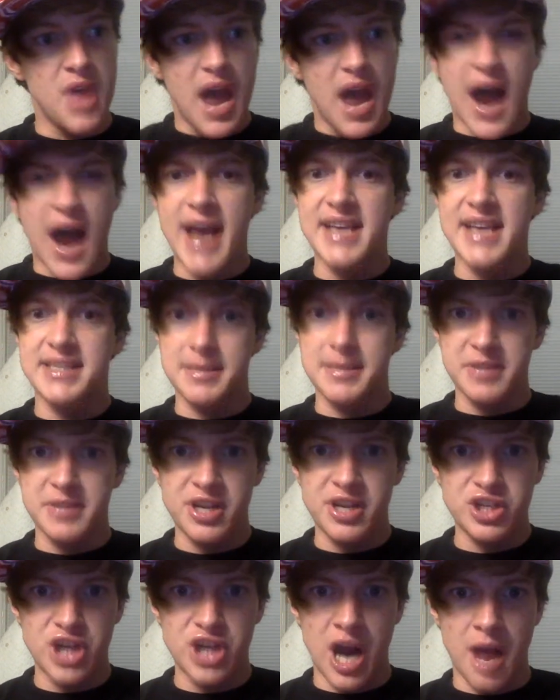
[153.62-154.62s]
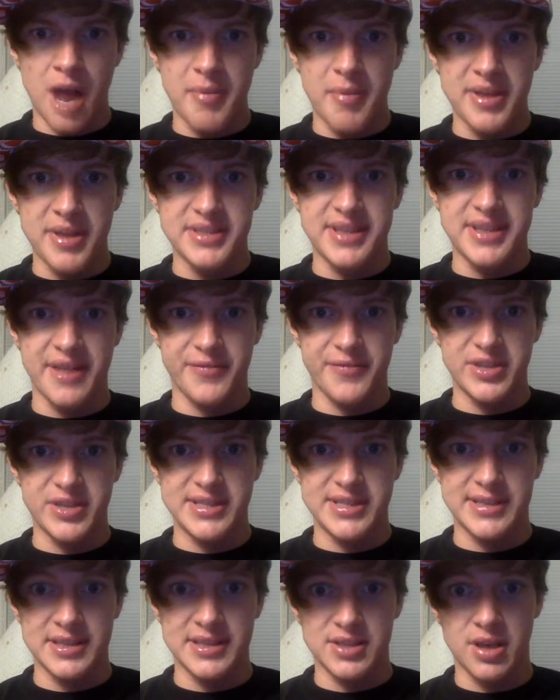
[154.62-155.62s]
I accepted a job in San
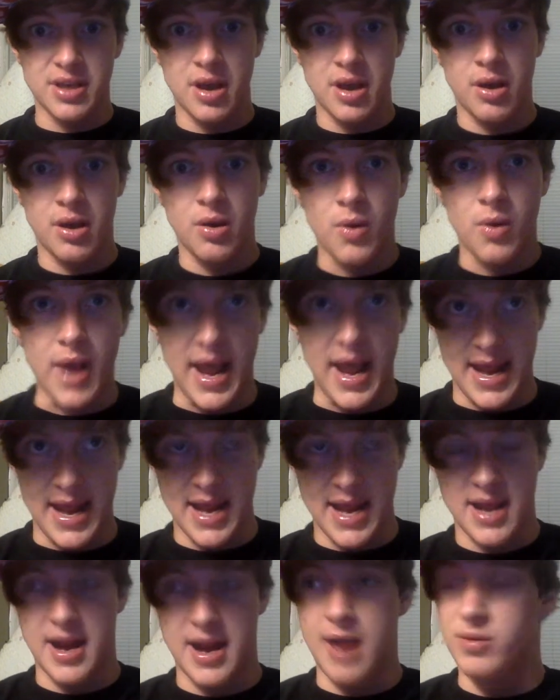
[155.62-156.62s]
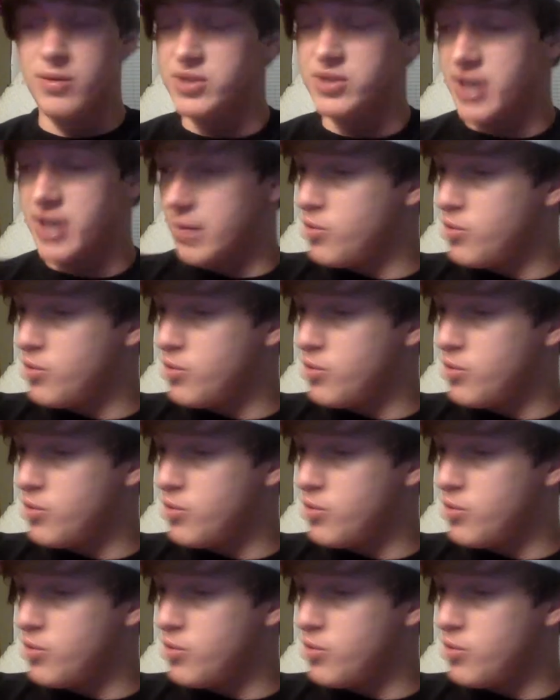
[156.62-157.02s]
Francisco, and I was going